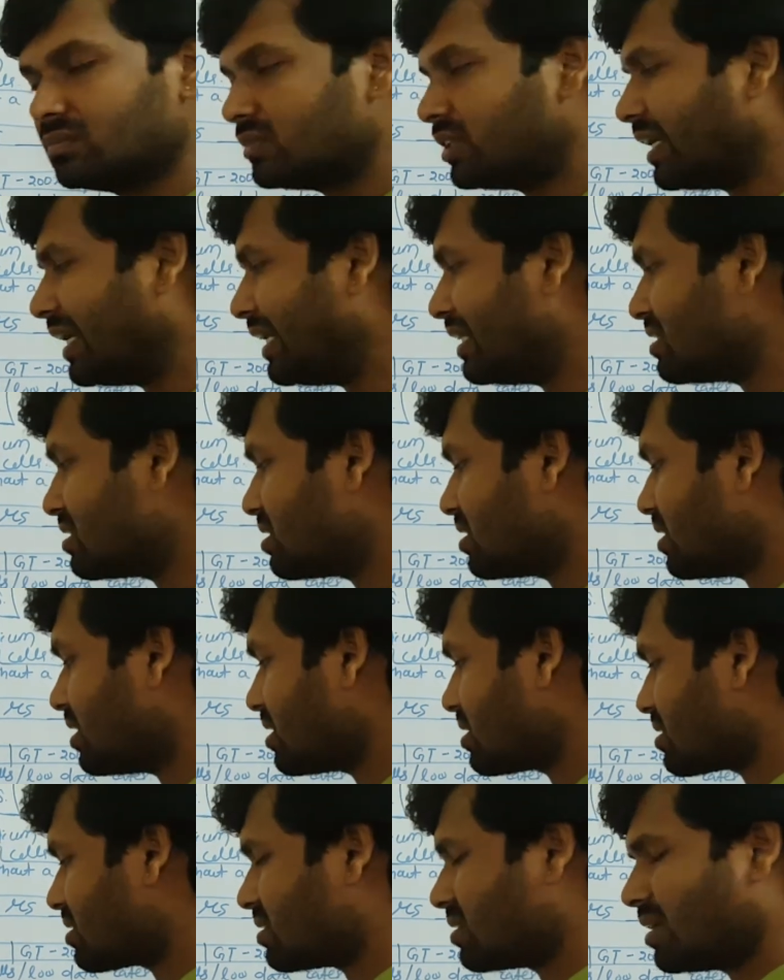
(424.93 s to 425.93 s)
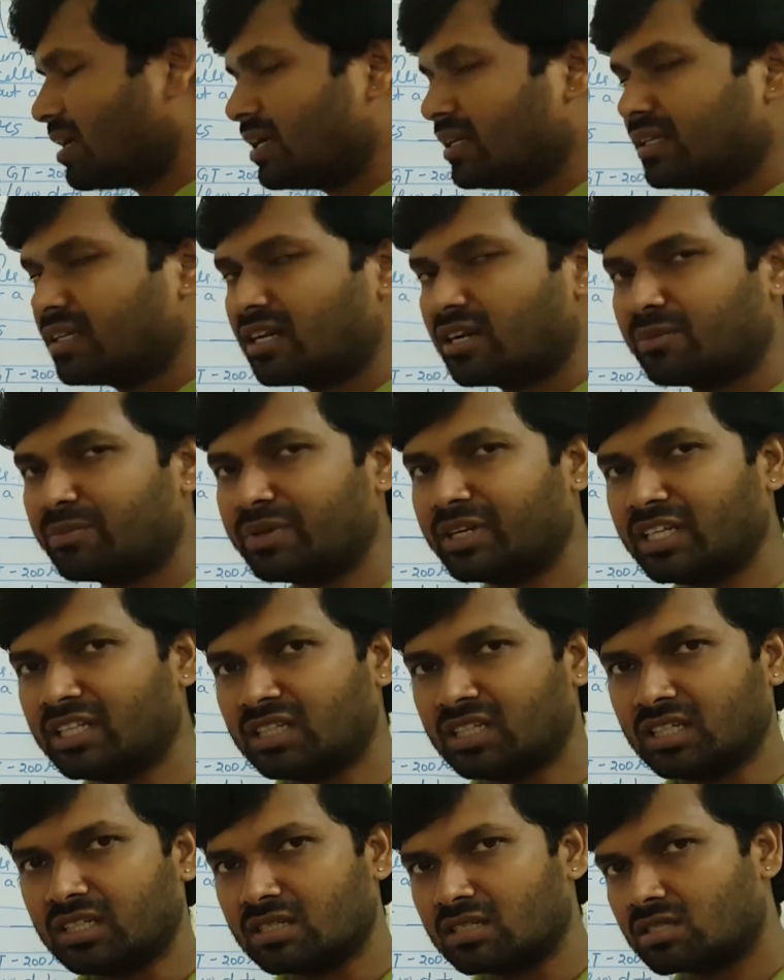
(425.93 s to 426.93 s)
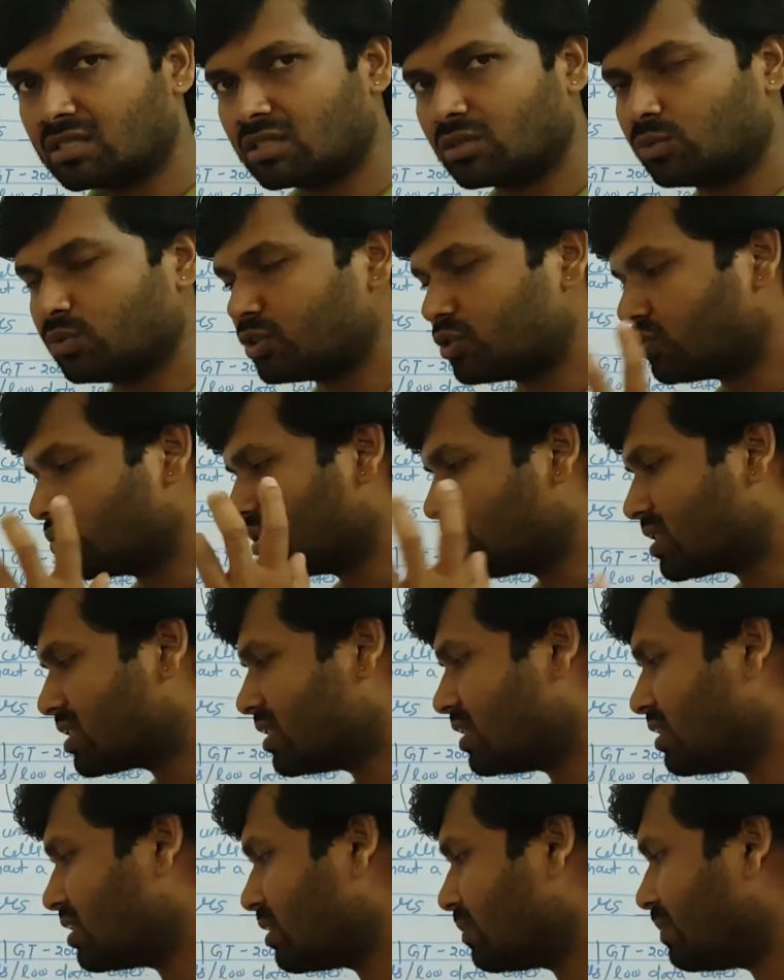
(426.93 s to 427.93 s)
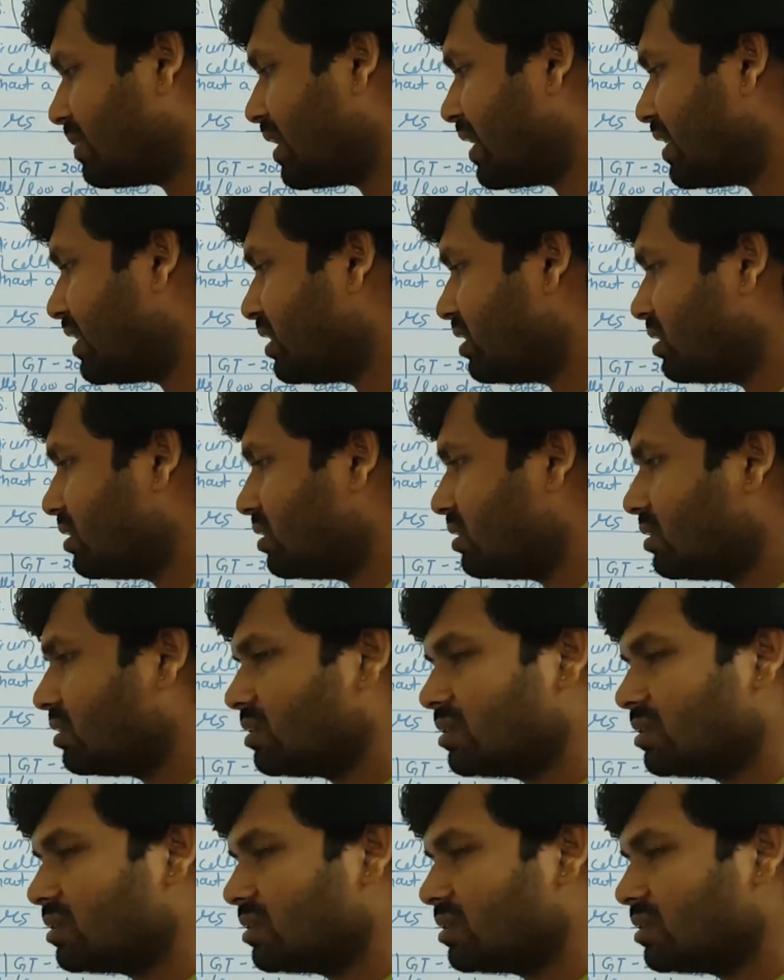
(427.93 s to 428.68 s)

the NCS, and there are many things which we will see in the planning